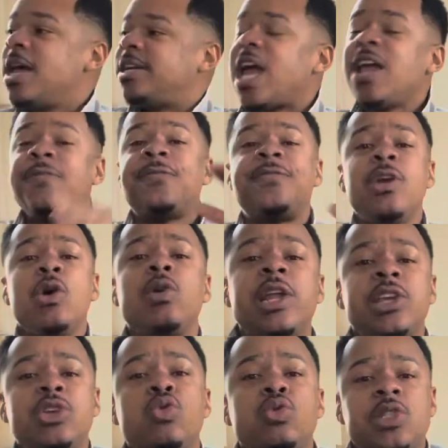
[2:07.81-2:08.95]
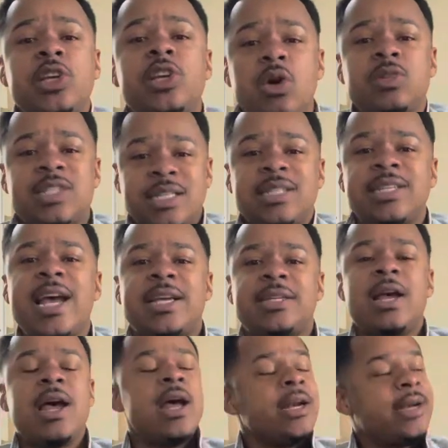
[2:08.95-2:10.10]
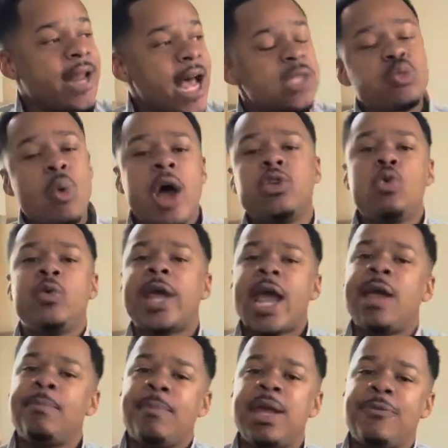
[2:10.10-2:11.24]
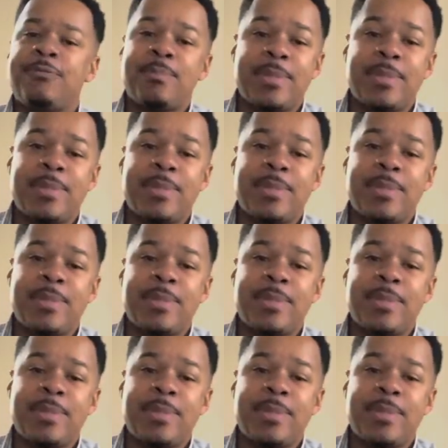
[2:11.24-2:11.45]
They fueling you to your success. That's why you can't meet,